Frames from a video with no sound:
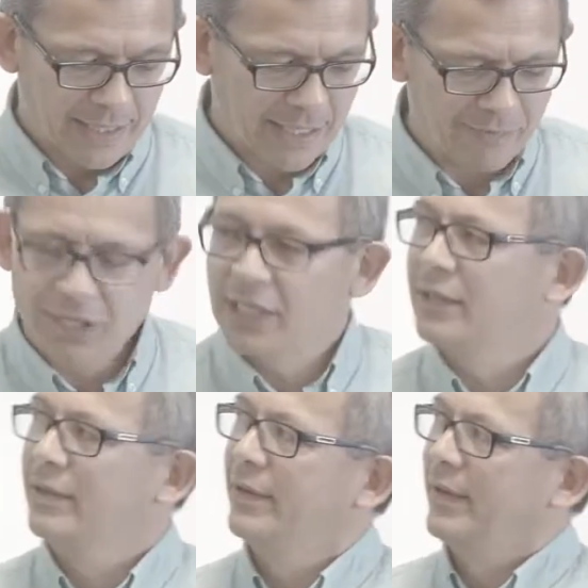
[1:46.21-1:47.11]
And they've said
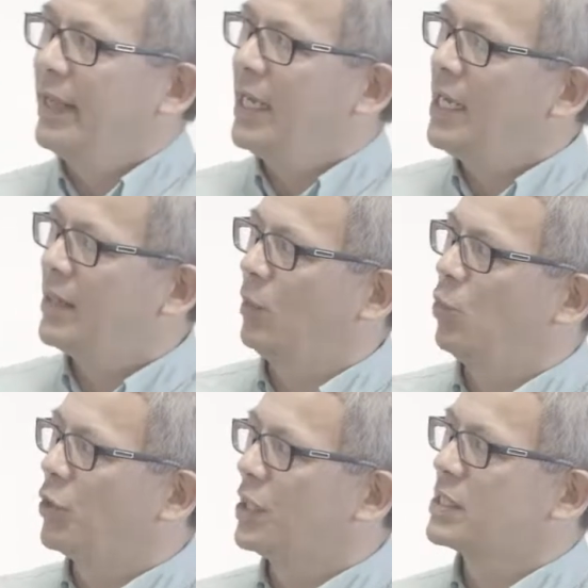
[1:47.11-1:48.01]
here that
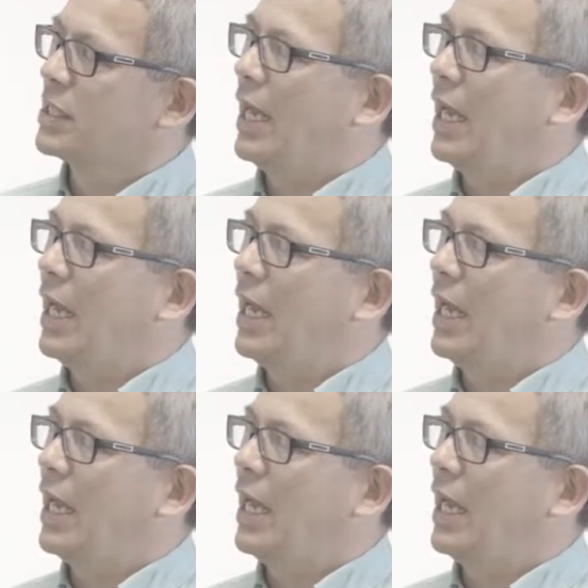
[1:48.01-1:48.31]
water's